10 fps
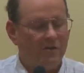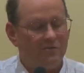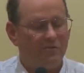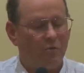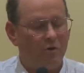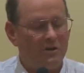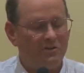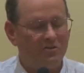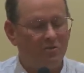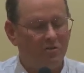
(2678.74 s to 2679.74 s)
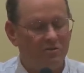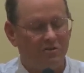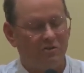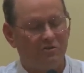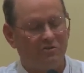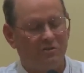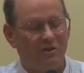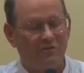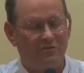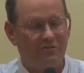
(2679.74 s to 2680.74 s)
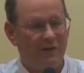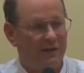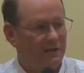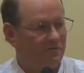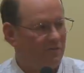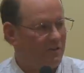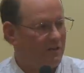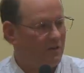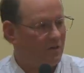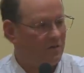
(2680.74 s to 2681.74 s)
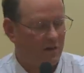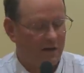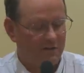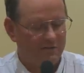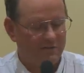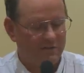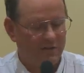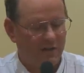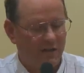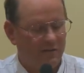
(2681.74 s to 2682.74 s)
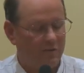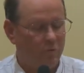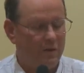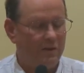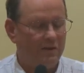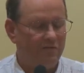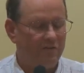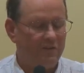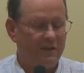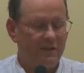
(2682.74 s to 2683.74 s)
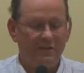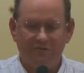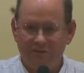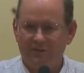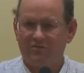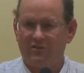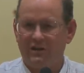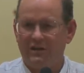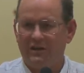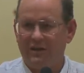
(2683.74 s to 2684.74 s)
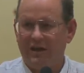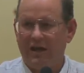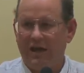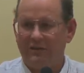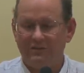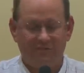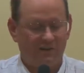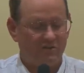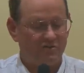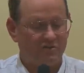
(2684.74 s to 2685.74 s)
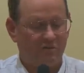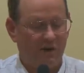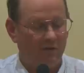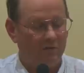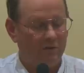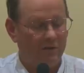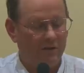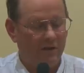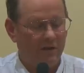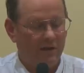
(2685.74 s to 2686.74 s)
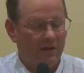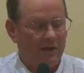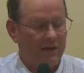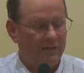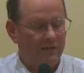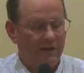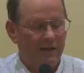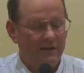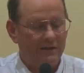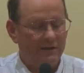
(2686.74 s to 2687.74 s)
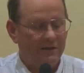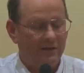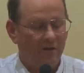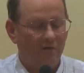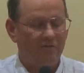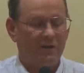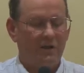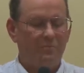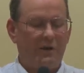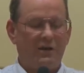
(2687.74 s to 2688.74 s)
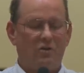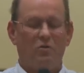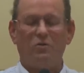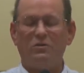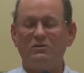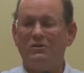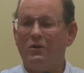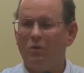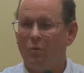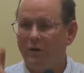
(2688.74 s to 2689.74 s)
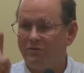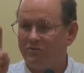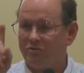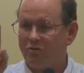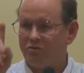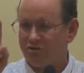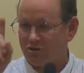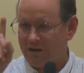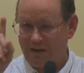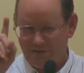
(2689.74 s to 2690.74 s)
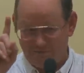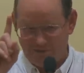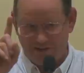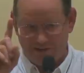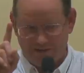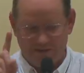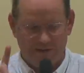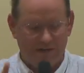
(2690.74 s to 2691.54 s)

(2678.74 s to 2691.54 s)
forty soldiers fighting for thee, O Christ, to win for thee the victory and the victor's crown. In the night, overcome by cold, one soldier caved in,